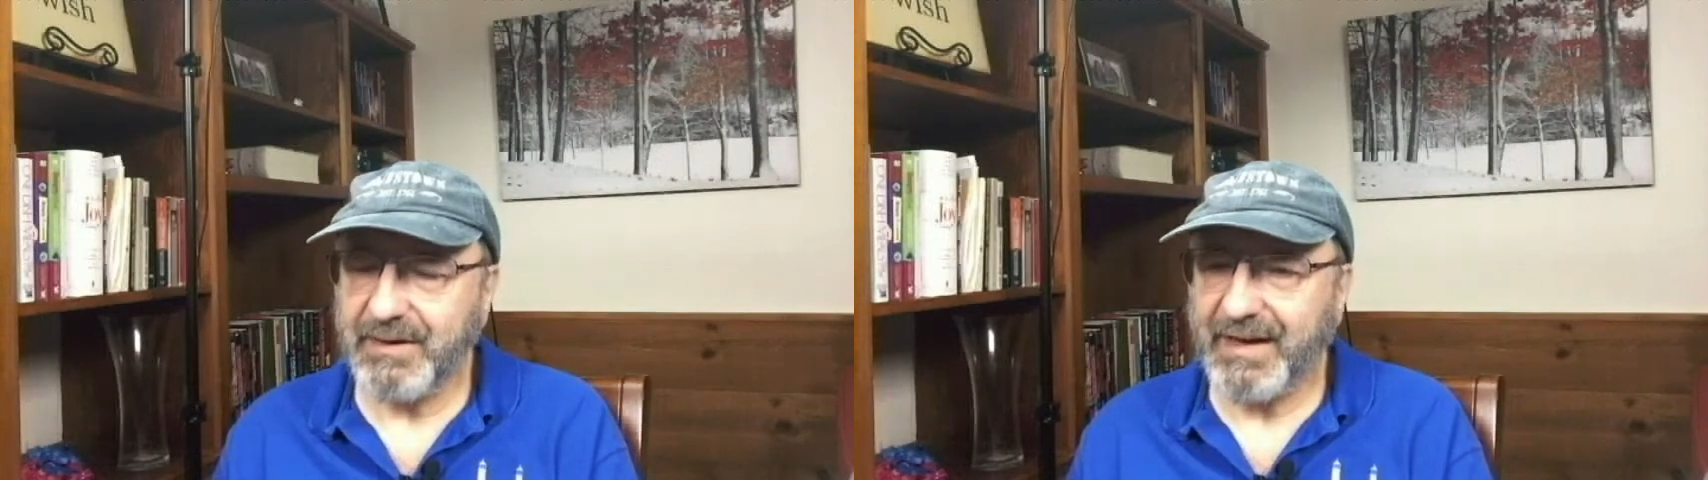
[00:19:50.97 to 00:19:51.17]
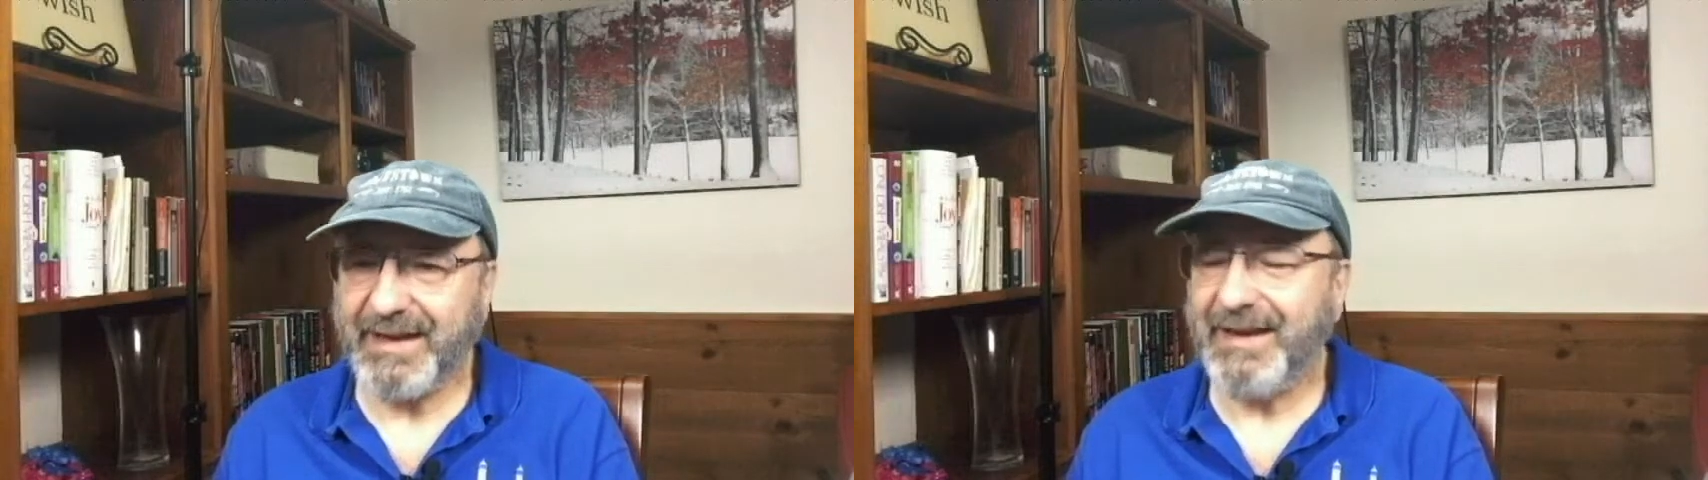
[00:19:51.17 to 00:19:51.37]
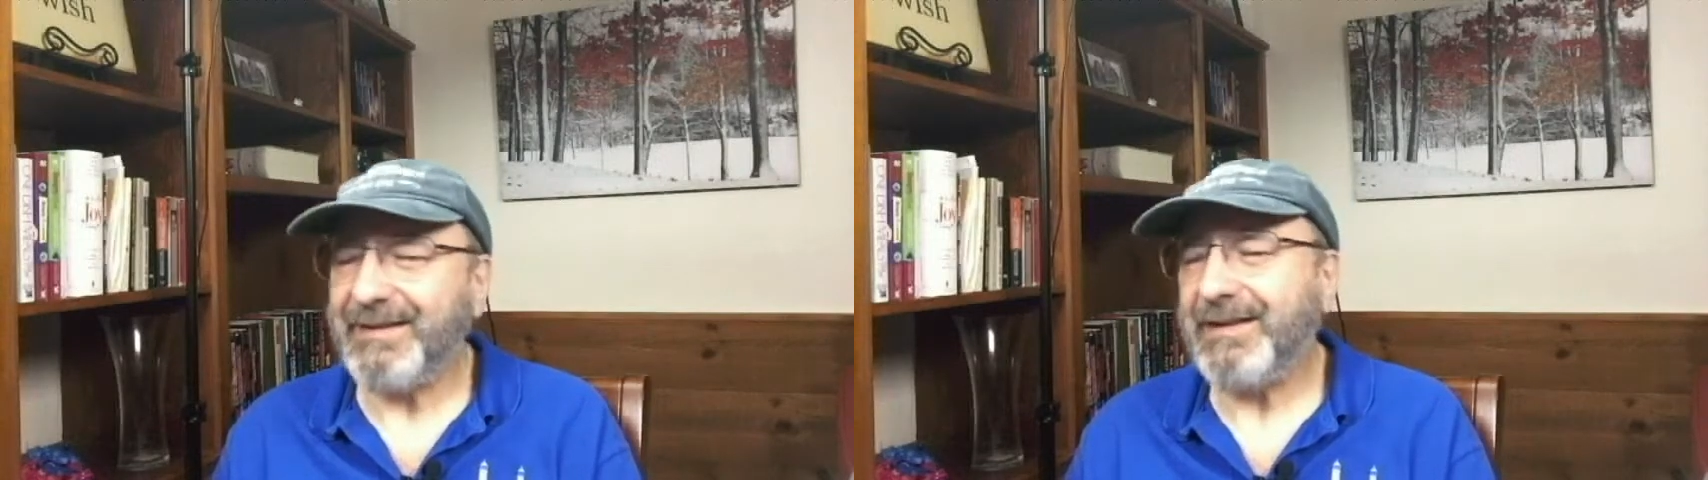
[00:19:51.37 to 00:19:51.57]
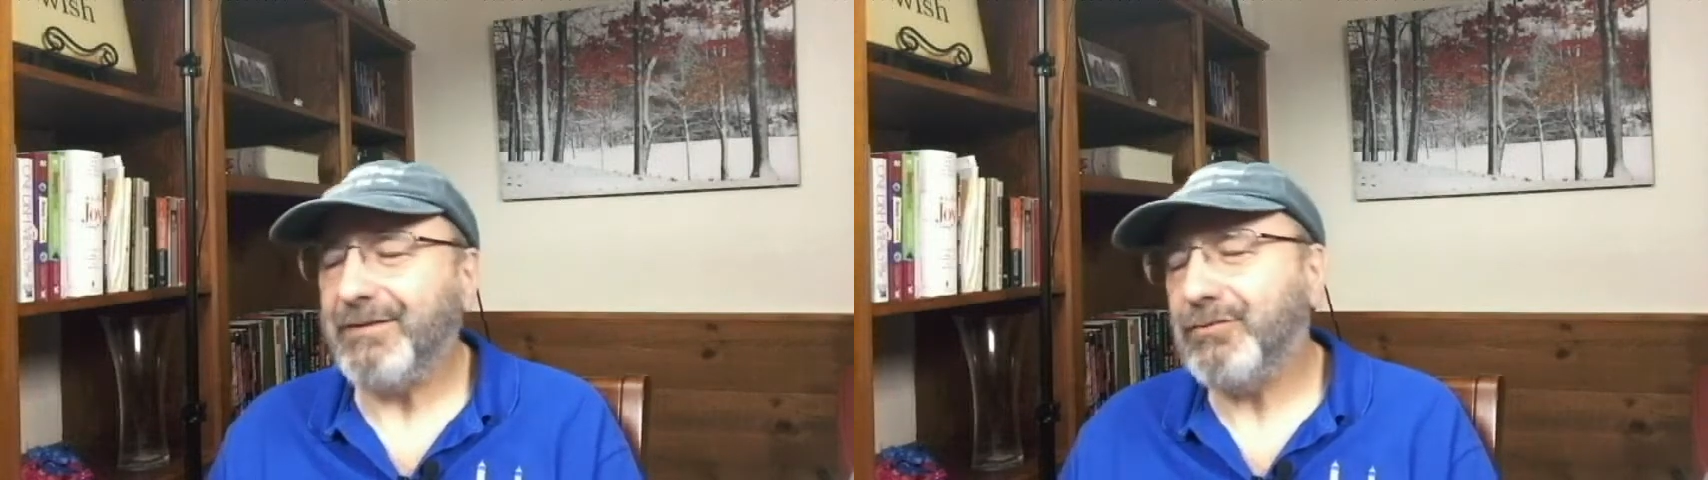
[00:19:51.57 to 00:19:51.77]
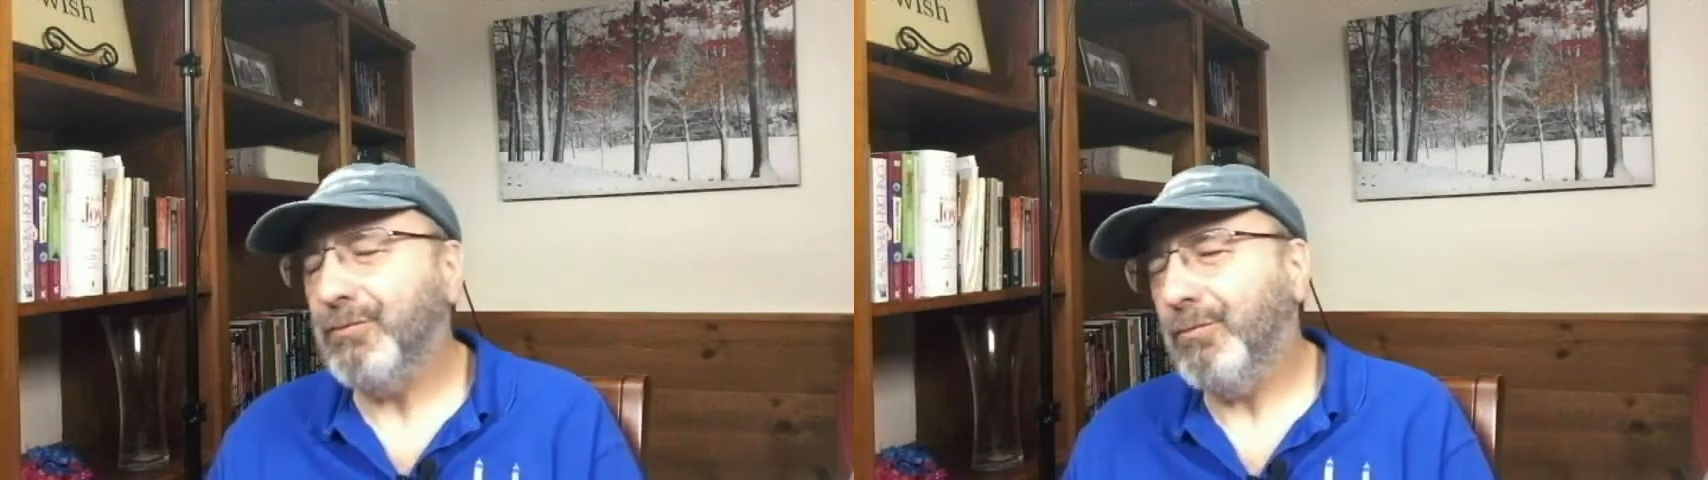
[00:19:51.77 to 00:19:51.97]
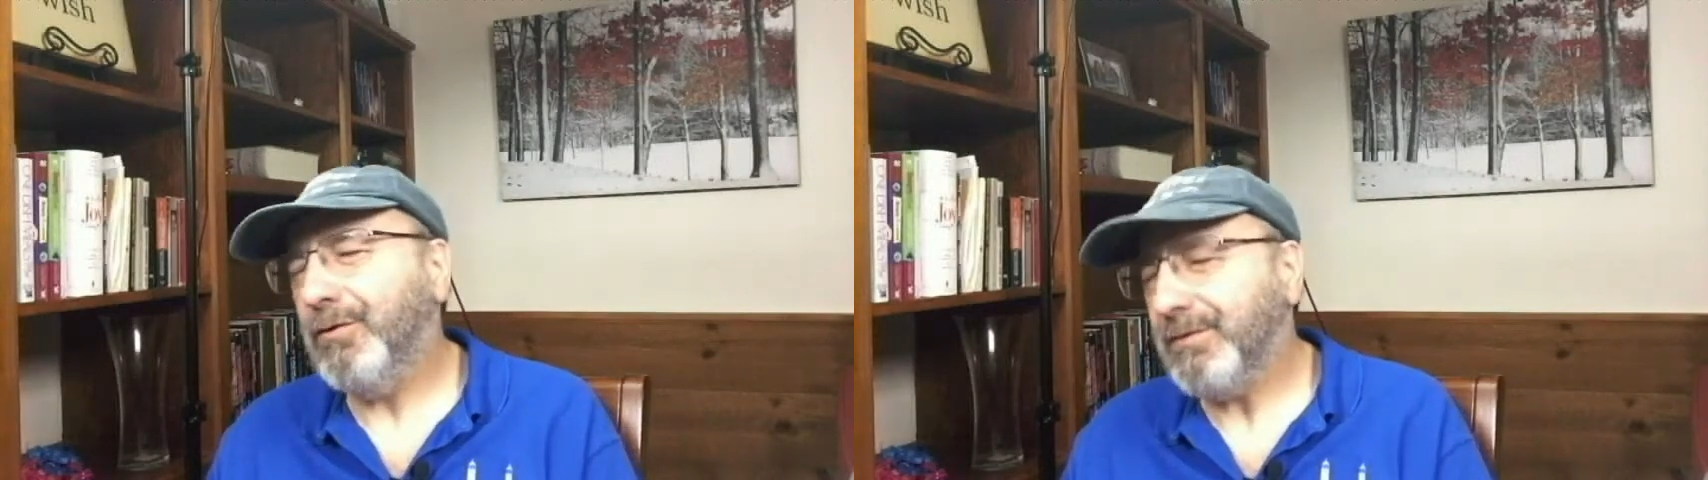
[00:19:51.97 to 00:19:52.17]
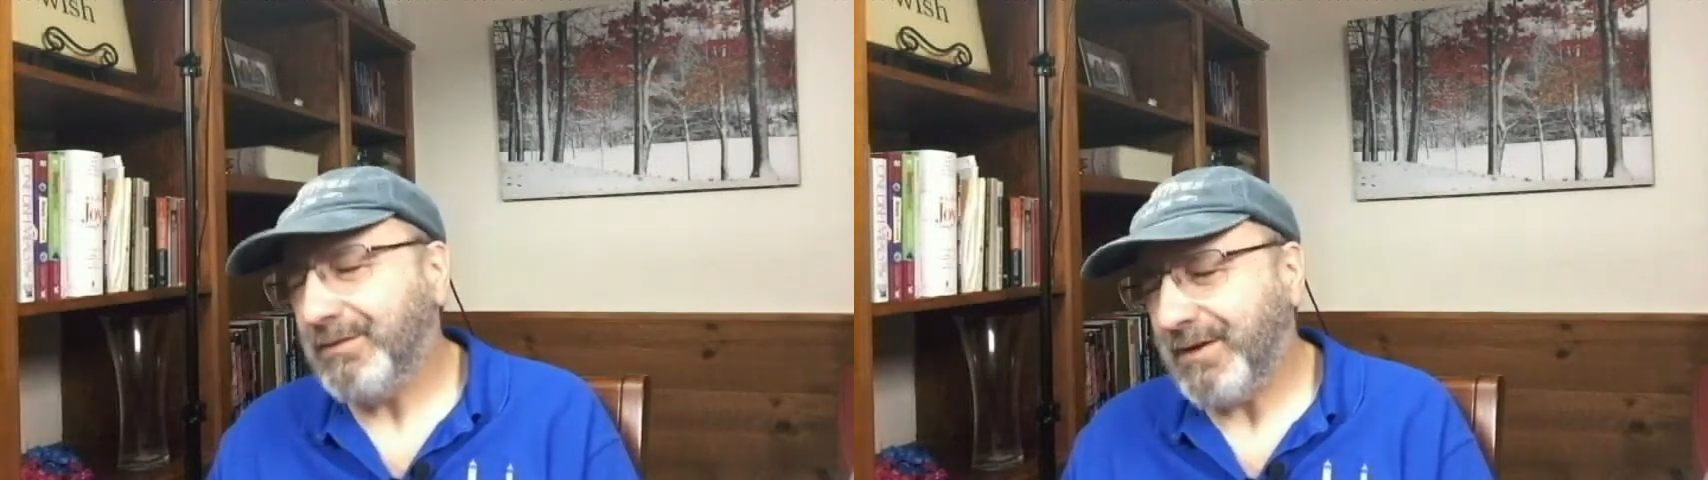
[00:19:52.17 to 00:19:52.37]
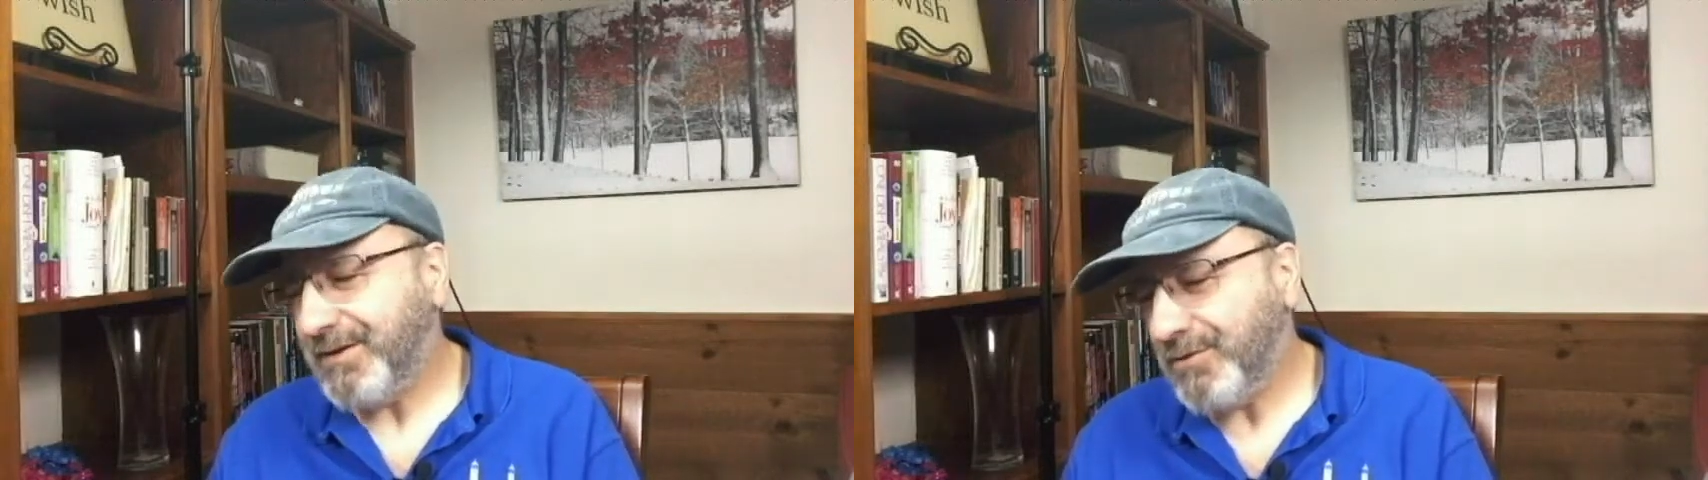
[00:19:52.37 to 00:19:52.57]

And I can't tell you